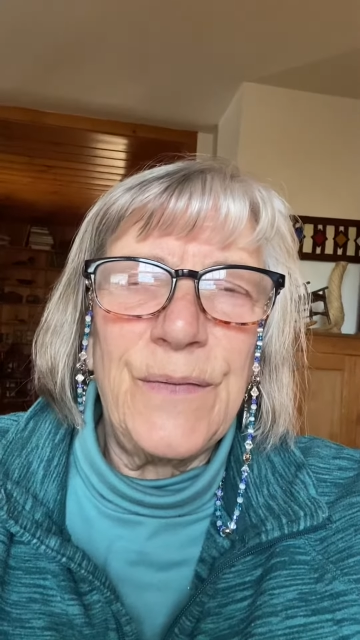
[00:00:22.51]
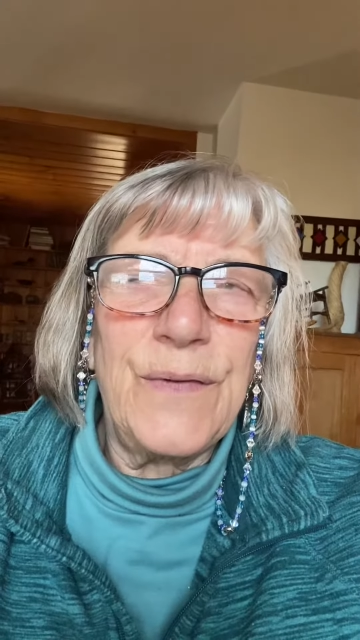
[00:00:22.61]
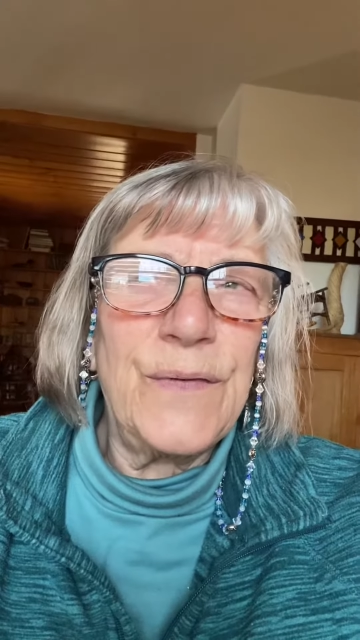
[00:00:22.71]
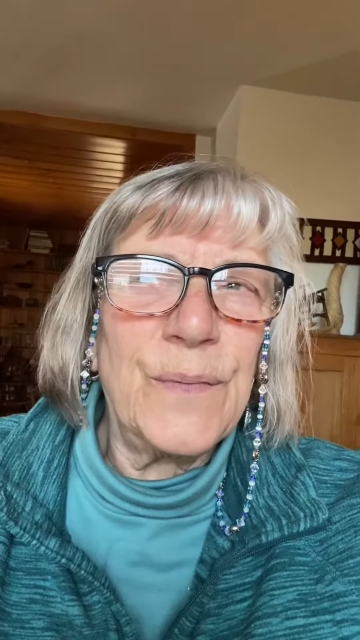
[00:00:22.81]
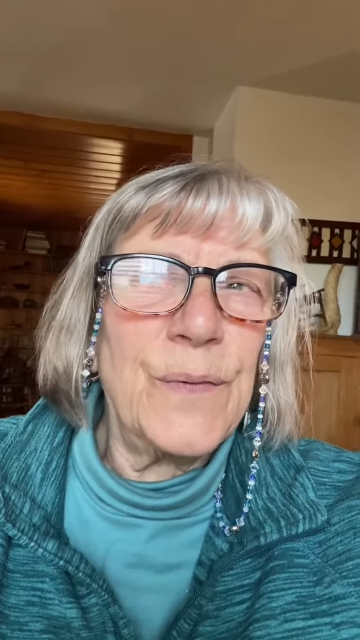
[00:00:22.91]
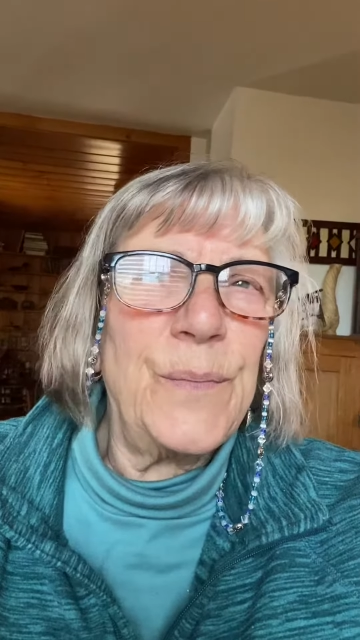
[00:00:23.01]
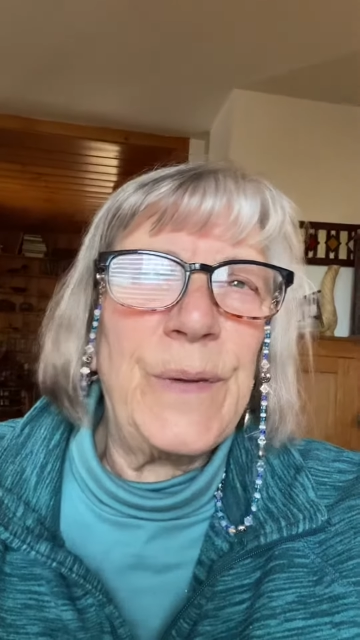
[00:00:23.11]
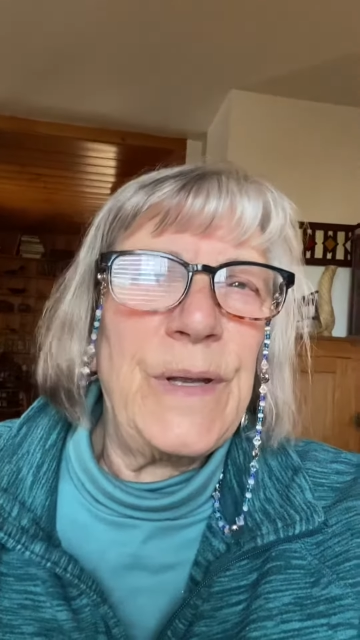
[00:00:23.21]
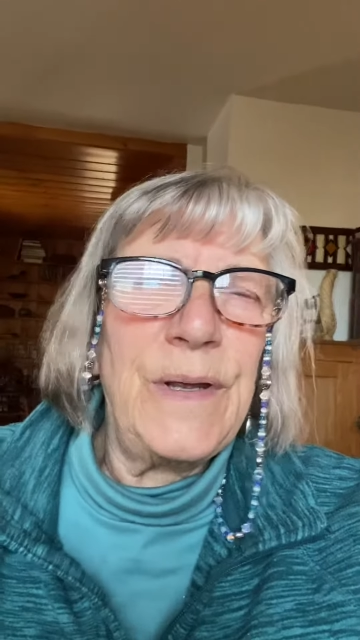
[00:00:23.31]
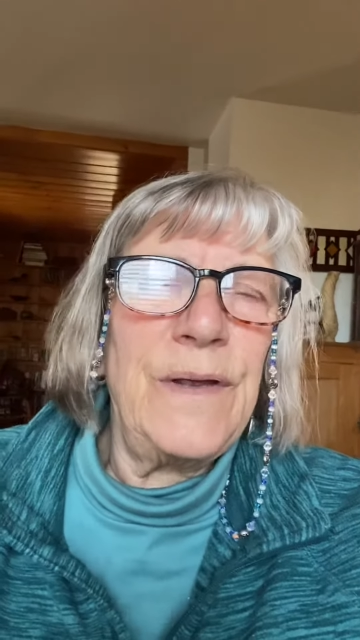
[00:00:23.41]
this would
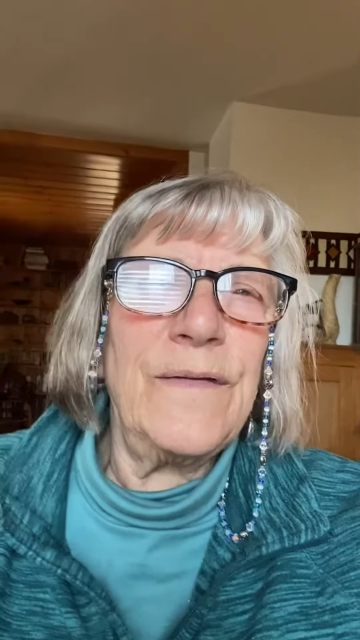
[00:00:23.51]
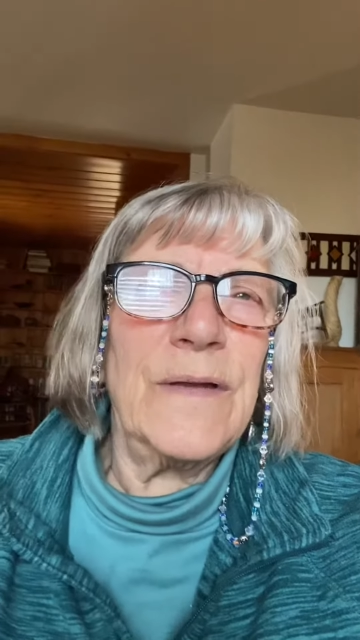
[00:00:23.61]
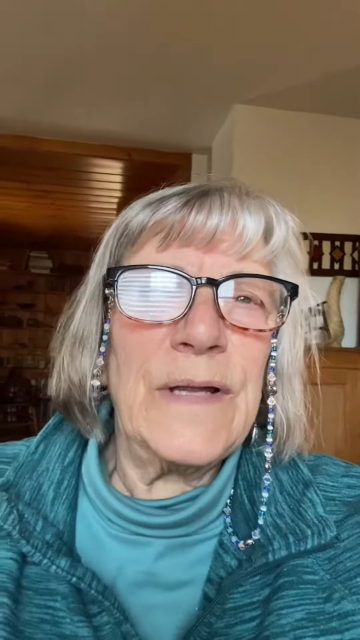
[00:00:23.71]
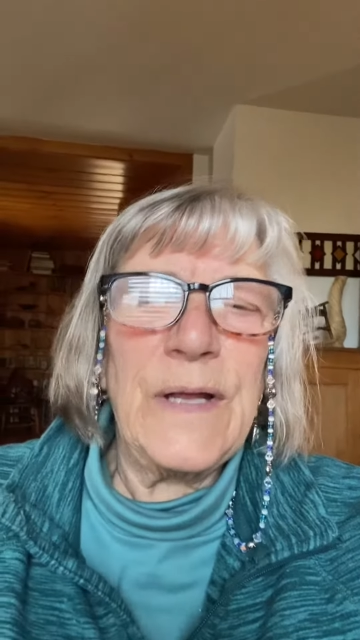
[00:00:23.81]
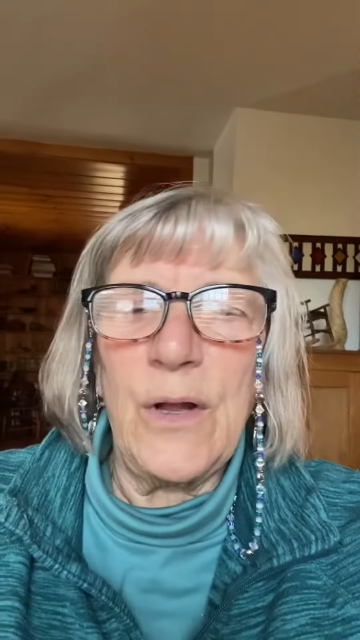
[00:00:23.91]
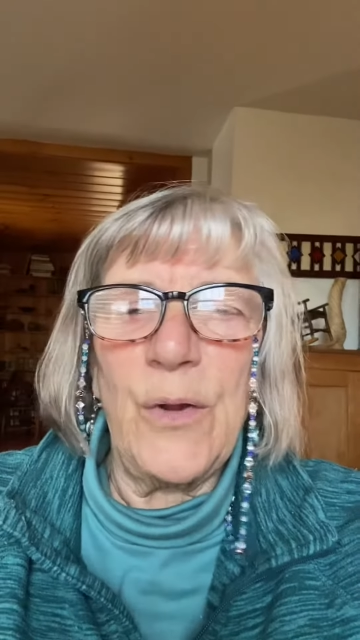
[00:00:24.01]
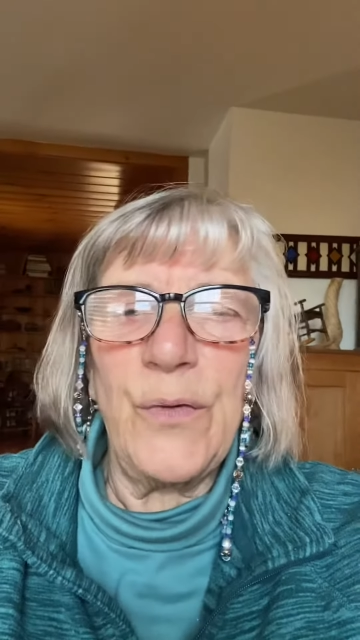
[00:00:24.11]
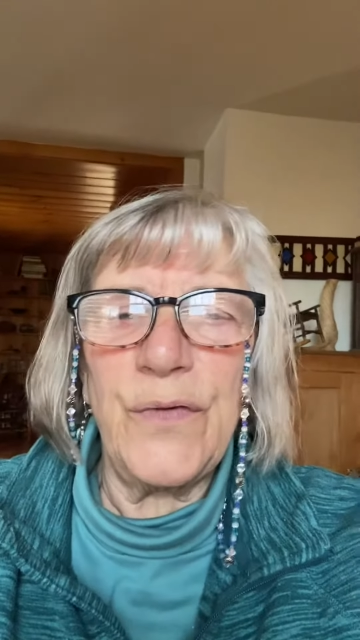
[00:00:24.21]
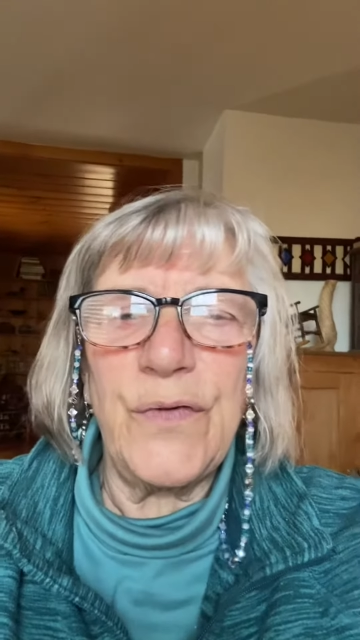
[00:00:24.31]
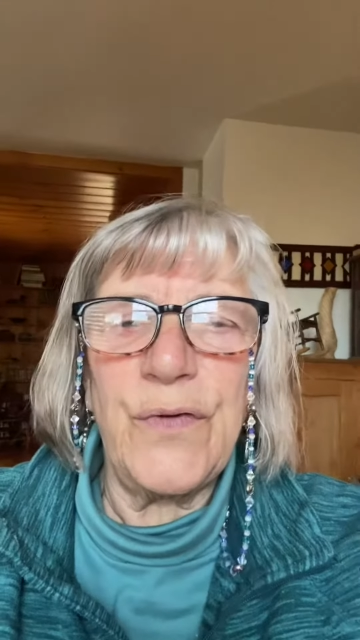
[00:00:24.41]
be easily
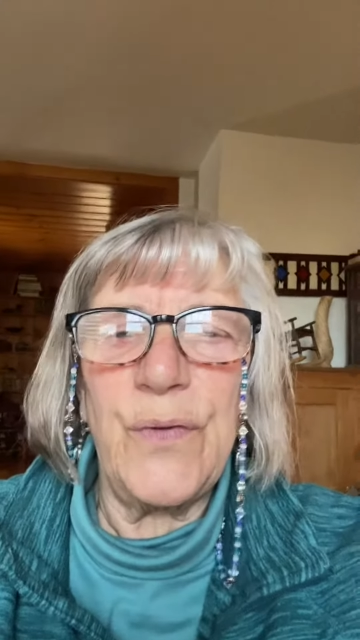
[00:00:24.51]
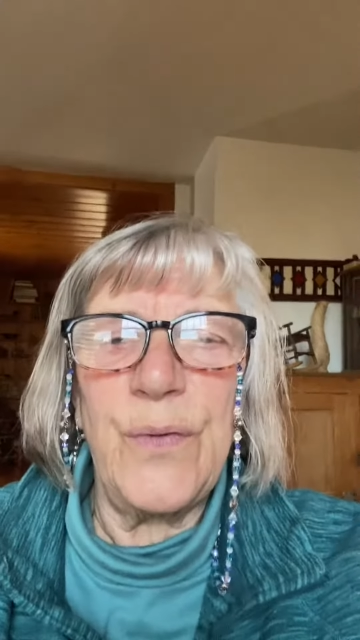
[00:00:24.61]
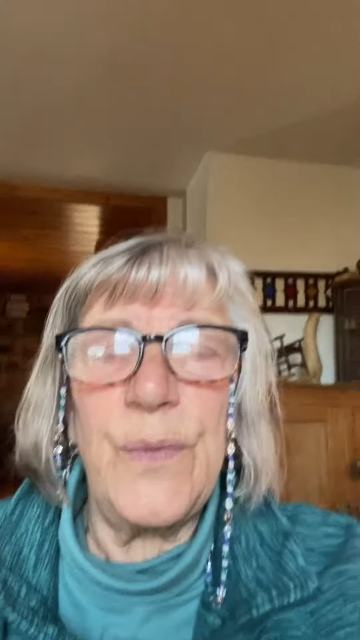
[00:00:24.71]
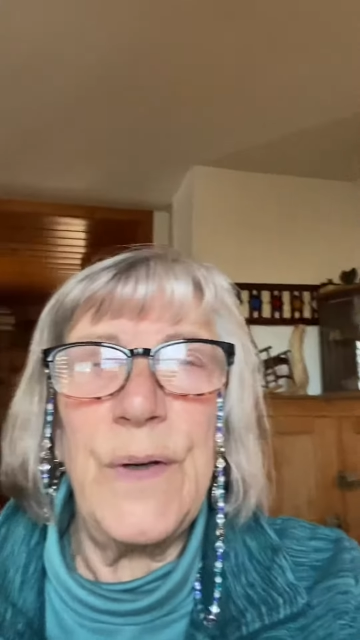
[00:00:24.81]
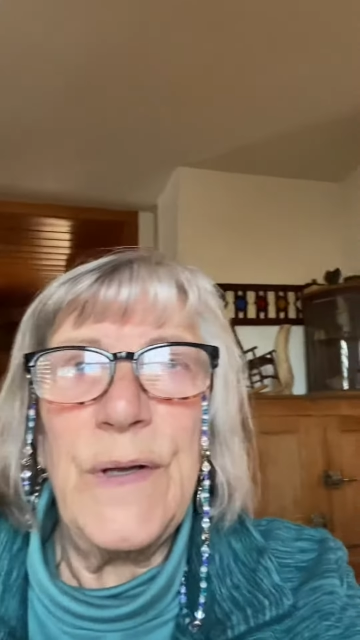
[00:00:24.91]
close to